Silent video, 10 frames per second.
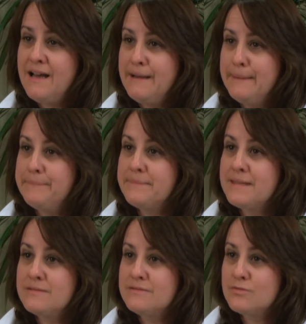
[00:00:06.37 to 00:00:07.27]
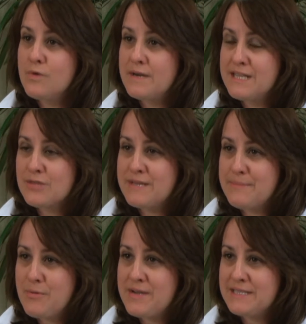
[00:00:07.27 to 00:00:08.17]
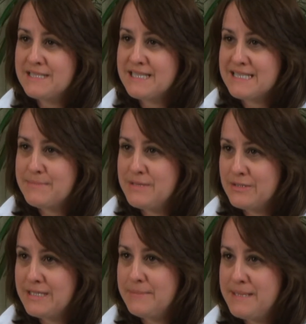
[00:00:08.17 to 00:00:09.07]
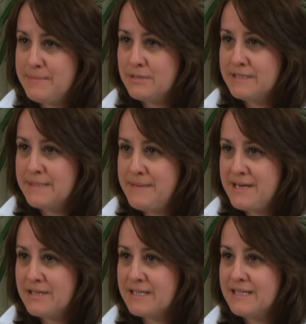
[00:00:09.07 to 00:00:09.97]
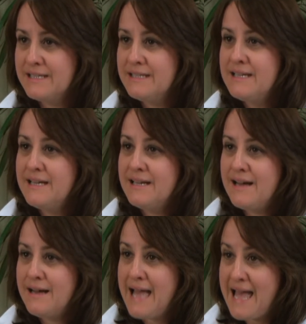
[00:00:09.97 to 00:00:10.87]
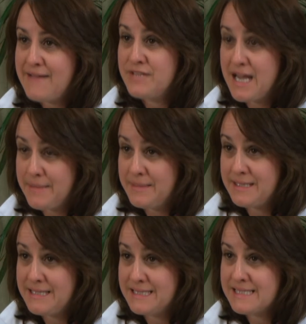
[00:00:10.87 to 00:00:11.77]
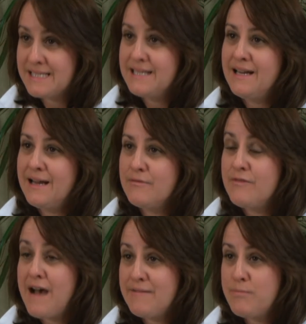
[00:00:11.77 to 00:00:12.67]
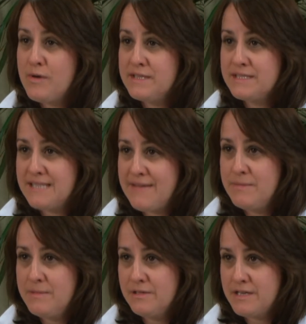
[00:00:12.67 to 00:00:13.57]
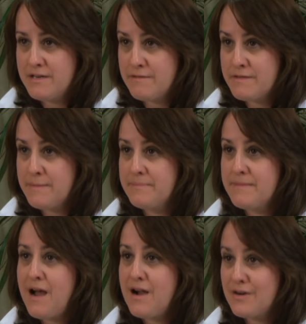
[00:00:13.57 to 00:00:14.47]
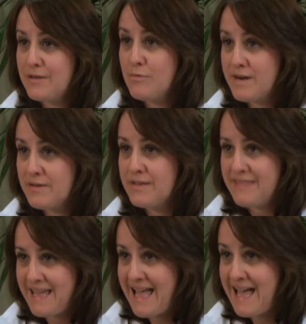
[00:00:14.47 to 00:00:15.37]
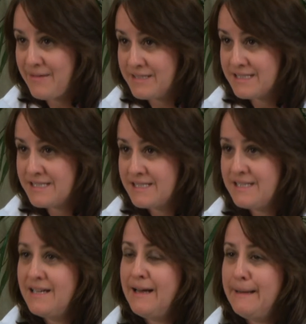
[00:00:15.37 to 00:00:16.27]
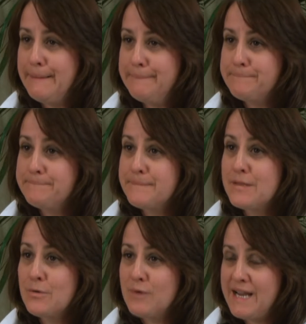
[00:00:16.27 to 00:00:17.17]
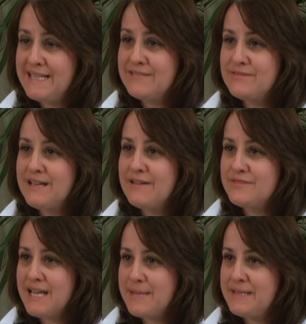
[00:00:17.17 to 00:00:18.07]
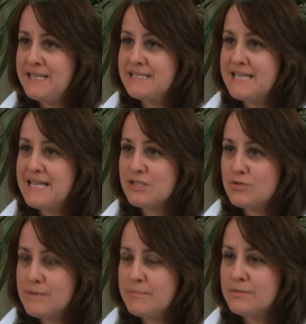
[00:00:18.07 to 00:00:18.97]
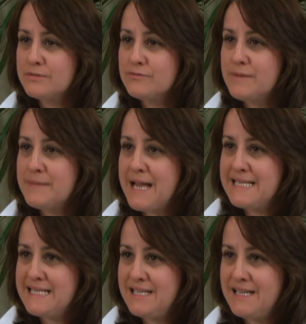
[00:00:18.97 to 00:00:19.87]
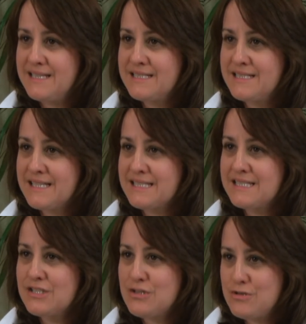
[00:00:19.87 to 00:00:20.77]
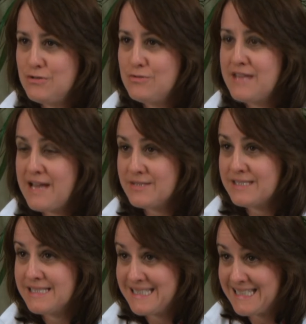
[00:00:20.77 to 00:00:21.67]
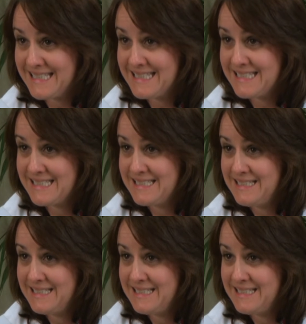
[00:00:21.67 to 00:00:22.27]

Um, 23.6 million people in America uh, have diabetes. Uh, 5.7 million of them aren't aware that they have it. Um, the rate of diabetes has tripled from 1986 to 2006.